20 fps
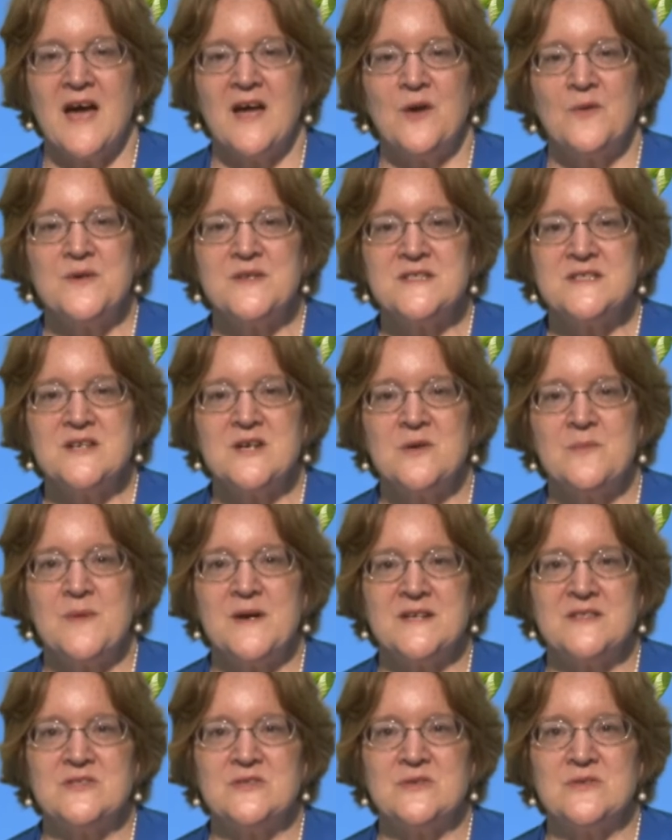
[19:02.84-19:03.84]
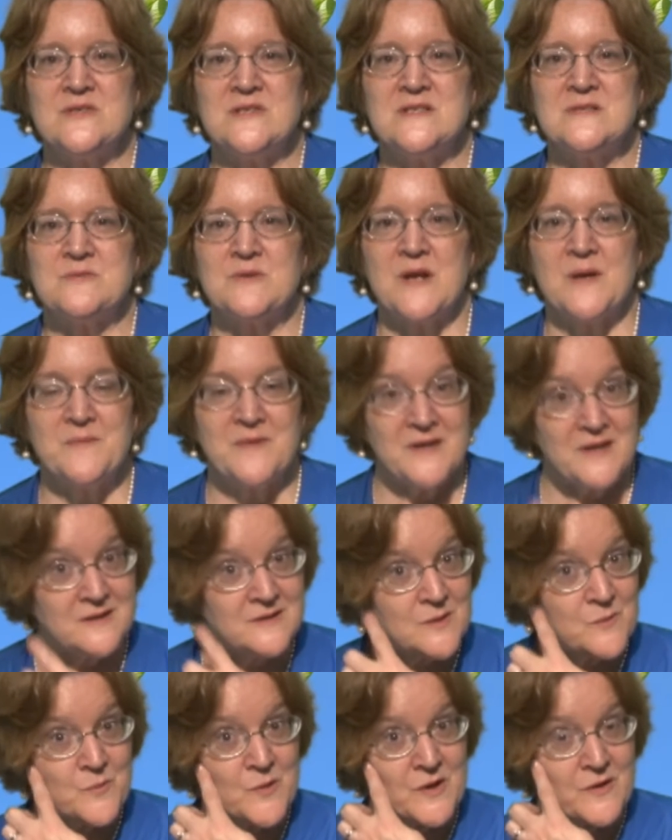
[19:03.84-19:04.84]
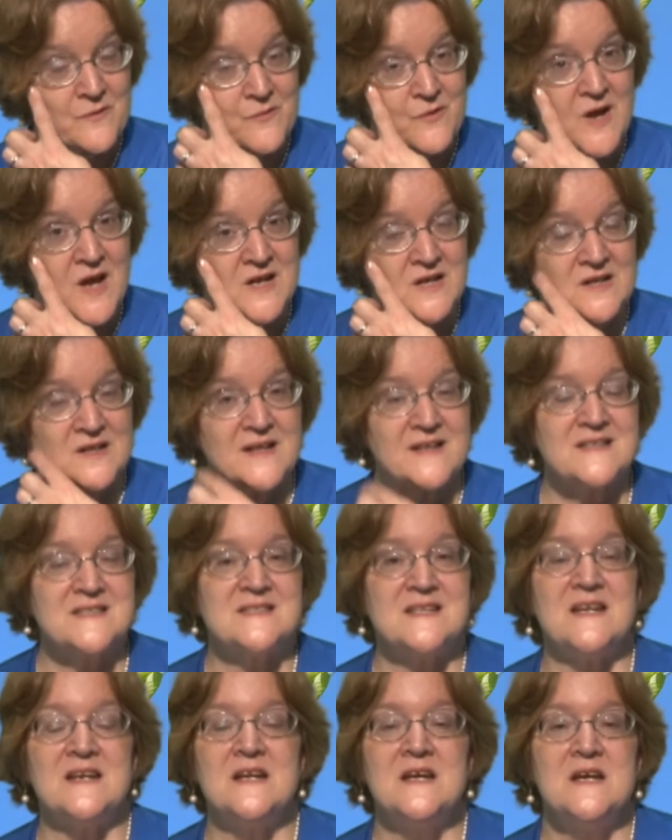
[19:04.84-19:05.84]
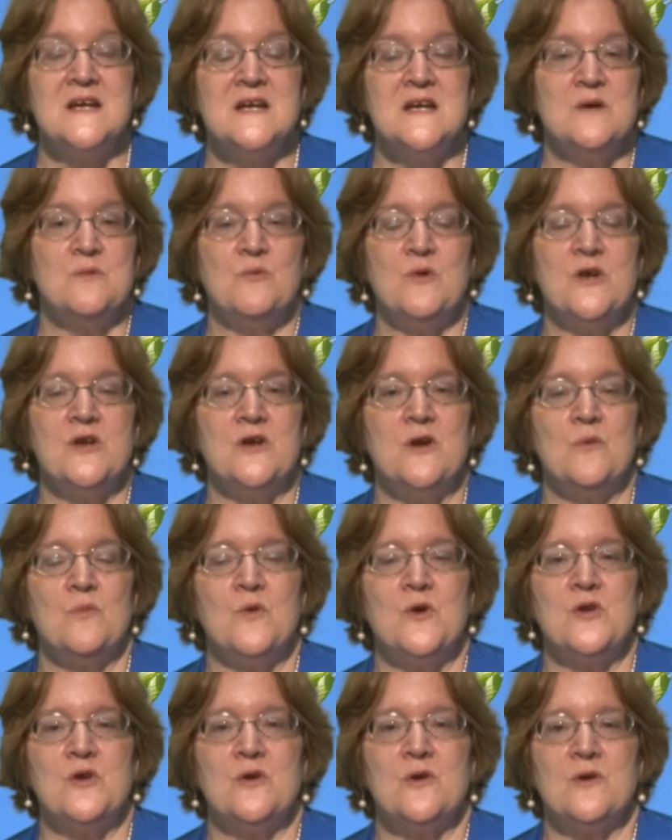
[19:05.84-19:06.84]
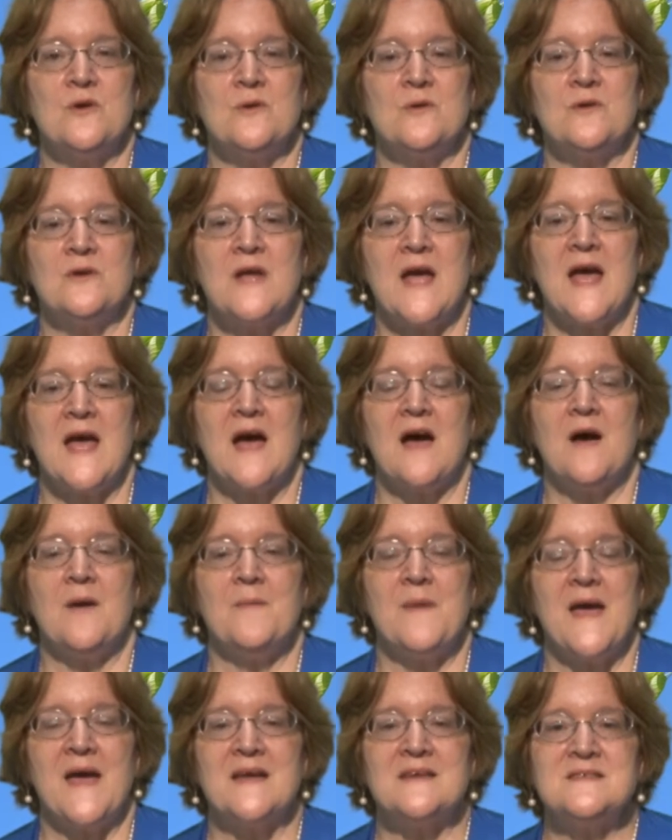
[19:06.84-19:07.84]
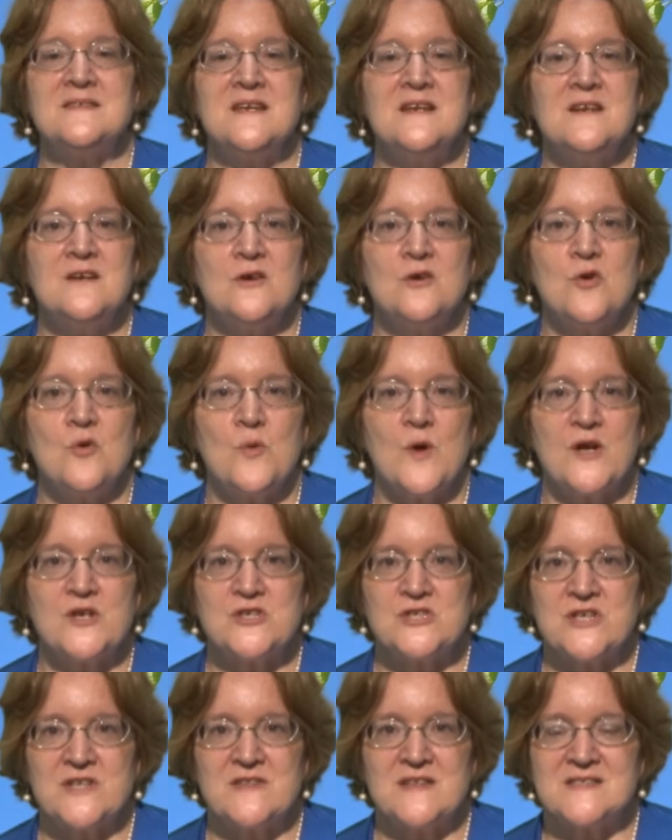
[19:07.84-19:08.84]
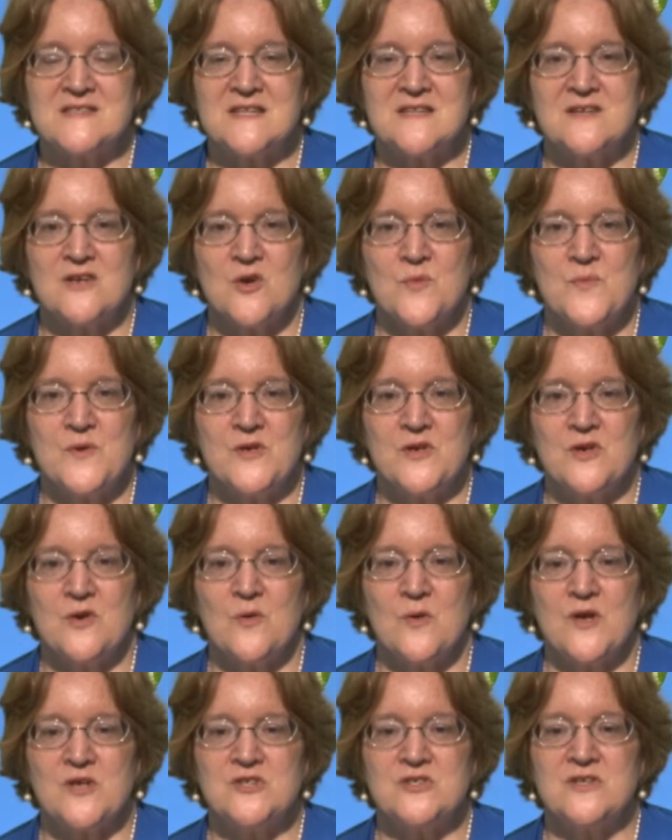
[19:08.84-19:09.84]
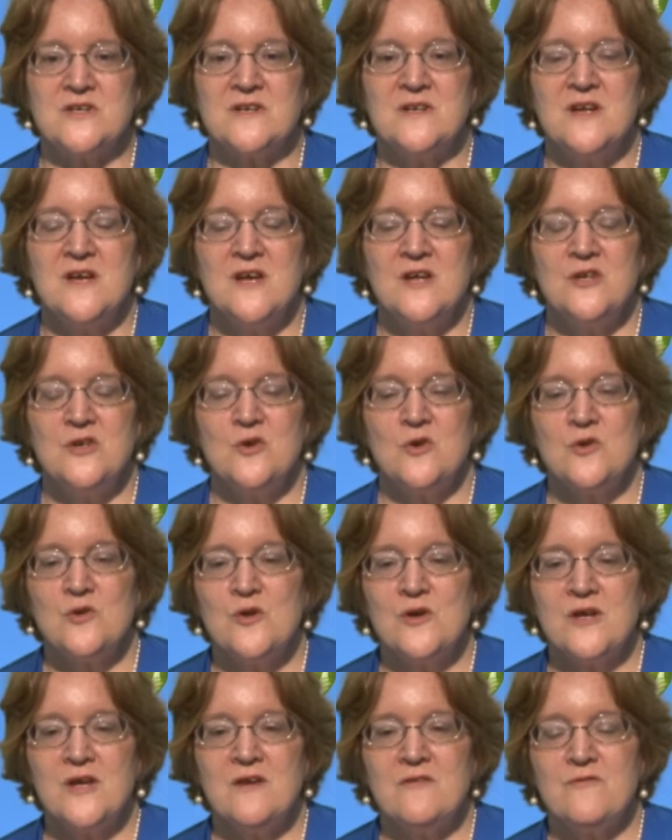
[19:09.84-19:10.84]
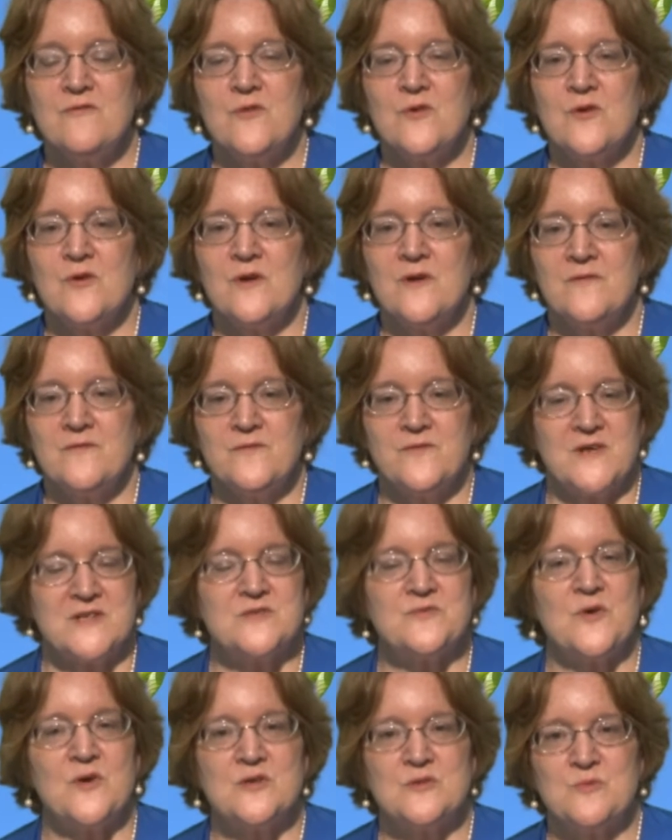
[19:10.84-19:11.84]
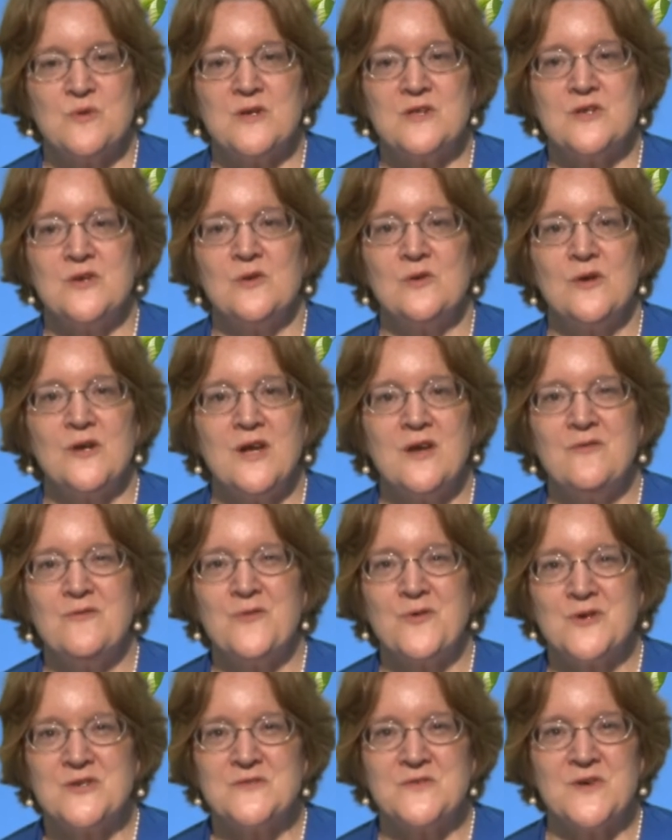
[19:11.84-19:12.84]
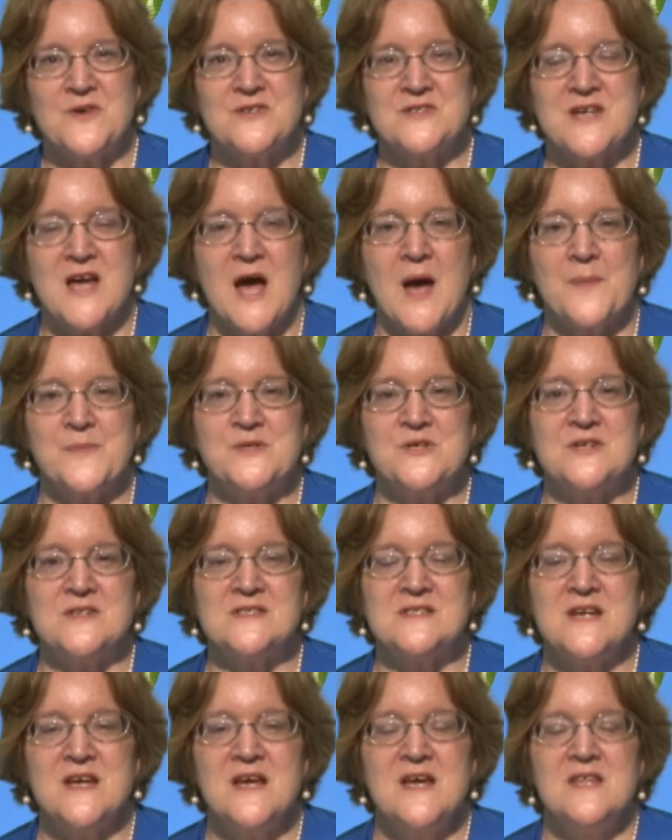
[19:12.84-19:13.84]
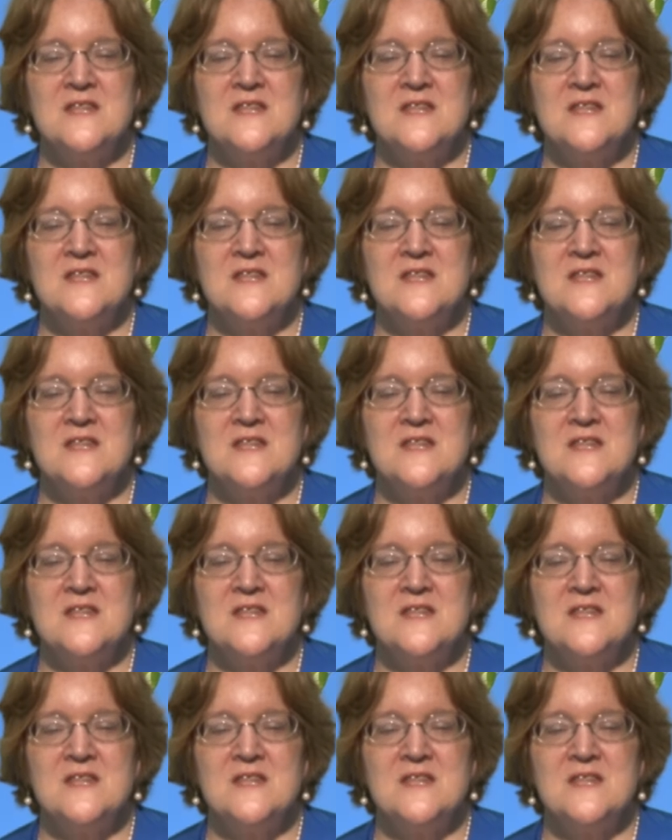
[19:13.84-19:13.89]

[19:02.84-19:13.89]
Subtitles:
I always tell my students when I'm getting them ready for NCLEX that when you're asking a question that's a therapeutic question, you're looking for, as far as what you're looking for as far as options,